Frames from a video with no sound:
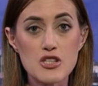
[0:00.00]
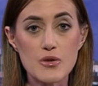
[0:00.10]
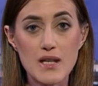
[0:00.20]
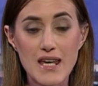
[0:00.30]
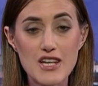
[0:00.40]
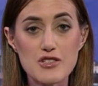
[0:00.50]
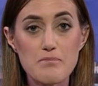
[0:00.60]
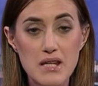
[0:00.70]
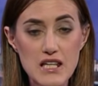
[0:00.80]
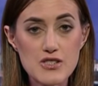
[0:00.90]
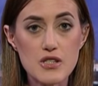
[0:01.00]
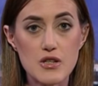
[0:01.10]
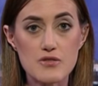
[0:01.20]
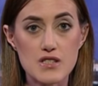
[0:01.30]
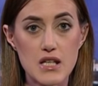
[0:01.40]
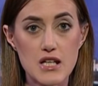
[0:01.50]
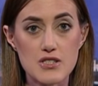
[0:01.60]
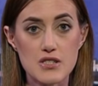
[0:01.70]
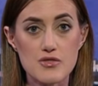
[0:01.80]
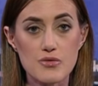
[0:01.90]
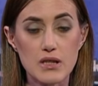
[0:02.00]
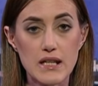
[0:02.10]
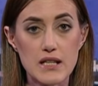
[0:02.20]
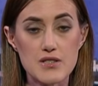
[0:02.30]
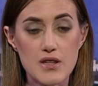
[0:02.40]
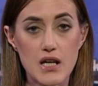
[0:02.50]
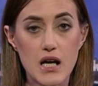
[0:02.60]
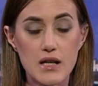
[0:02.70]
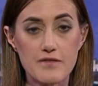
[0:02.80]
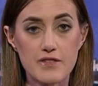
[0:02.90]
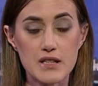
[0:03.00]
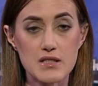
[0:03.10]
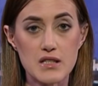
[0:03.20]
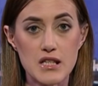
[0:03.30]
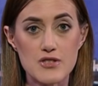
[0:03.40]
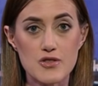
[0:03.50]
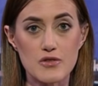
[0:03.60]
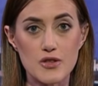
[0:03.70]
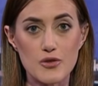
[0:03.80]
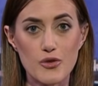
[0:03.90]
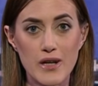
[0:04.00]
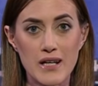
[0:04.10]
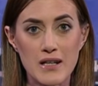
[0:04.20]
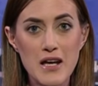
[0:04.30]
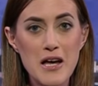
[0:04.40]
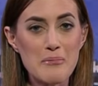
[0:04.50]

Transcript: to engage in peace negotiations related to the conflict in eastern Ukraine.